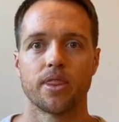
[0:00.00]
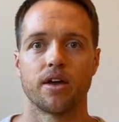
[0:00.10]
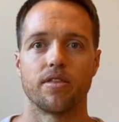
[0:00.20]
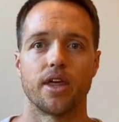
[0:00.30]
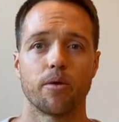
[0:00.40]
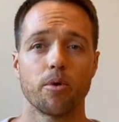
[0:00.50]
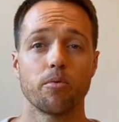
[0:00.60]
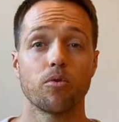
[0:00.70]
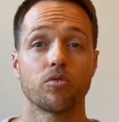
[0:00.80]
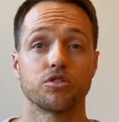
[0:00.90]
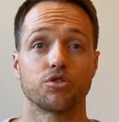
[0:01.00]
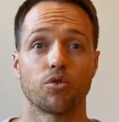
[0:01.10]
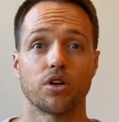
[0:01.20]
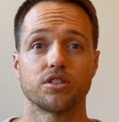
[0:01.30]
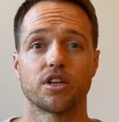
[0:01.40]
then we will
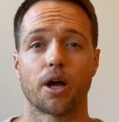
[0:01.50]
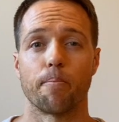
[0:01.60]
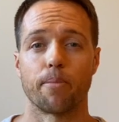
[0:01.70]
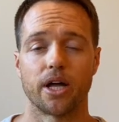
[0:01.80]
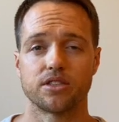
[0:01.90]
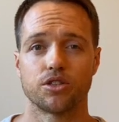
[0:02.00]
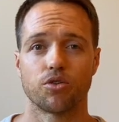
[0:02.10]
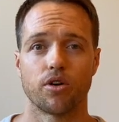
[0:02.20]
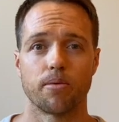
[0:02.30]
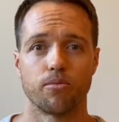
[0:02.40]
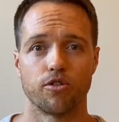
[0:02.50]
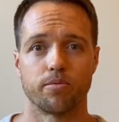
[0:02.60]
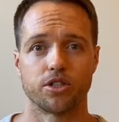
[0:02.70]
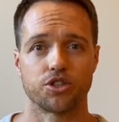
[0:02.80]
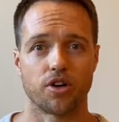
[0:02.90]
resort to compensatory
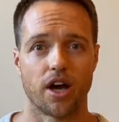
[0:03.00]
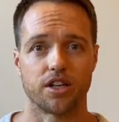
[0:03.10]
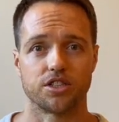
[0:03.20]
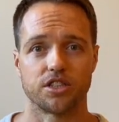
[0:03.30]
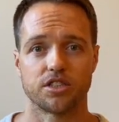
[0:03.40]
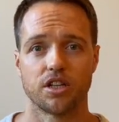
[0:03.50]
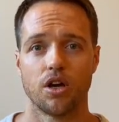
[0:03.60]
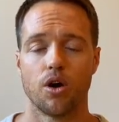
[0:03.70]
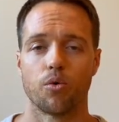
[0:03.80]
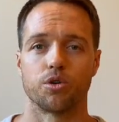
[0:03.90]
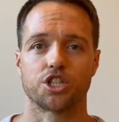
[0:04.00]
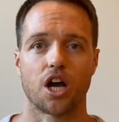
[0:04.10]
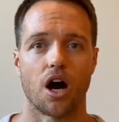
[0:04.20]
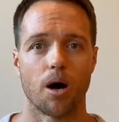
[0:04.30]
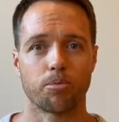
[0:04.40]
movement strategies, which
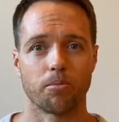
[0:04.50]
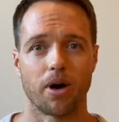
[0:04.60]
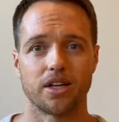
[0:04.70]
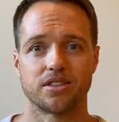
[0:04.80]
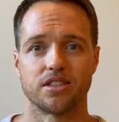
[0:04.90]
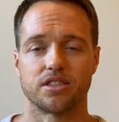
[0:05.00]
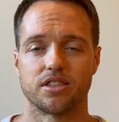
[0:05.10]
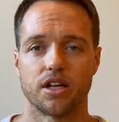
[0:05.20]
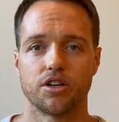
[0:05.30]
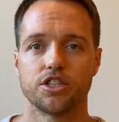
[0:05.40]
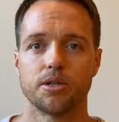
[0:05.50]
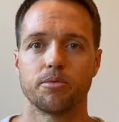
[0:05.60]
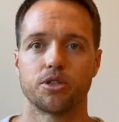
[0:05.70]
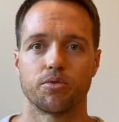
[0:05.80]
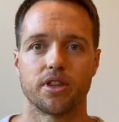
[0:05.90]
compromise the synergy
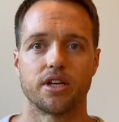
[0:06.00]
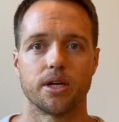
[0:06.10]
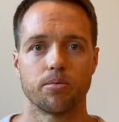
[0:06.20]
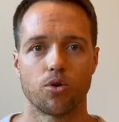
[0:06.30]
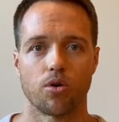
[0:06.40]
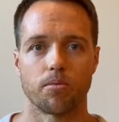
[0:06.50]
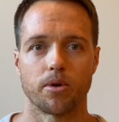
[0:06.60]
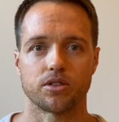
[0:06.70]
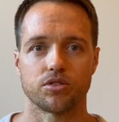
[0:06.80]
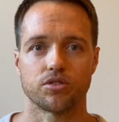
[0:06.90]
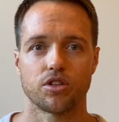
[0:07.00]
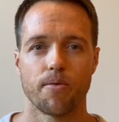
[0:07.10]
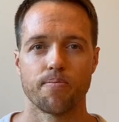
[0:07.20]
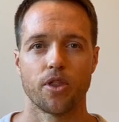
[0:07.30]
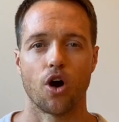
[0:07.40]
between the deep core muscles,
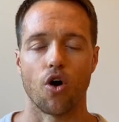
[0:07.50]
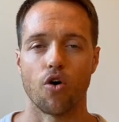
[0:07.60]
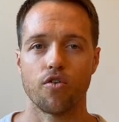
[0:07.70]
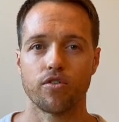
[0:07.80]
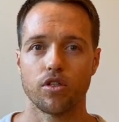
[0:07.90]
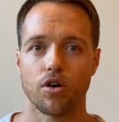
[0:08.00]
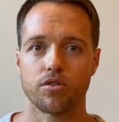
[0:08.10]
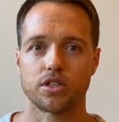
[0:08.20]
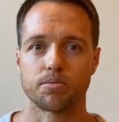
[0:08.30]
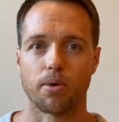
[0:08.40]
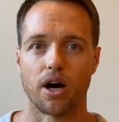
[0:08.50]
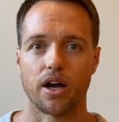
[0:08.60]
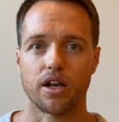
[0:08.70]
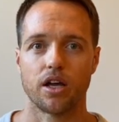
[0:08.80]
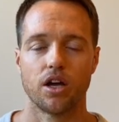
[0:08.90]
overload the
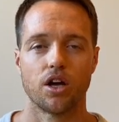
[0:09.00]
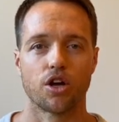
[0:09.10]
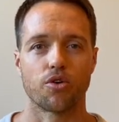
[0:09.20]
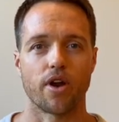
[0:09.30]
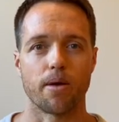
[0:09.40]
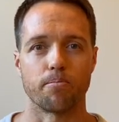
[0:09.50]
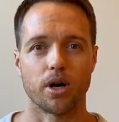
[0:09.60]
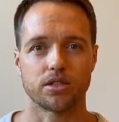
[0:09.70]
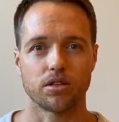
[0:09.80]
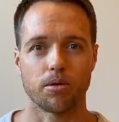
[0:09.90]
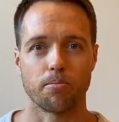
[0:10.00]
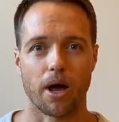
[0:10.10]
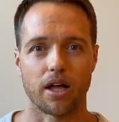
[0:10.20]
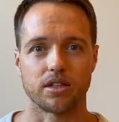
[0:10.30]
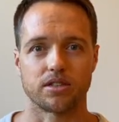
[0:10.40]
spine, create muscle
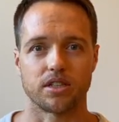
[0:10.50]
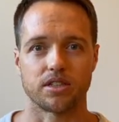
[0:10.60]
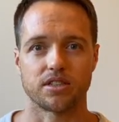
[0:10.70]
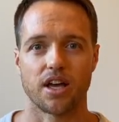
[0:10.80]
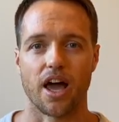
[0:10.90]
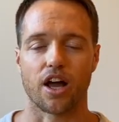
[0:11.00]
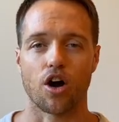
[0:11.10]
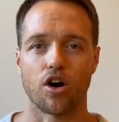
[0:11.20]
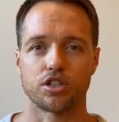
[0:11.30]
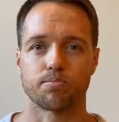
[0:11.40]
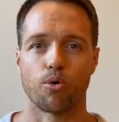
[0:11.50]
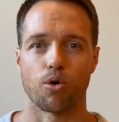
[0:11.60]
imbalances, and cause poor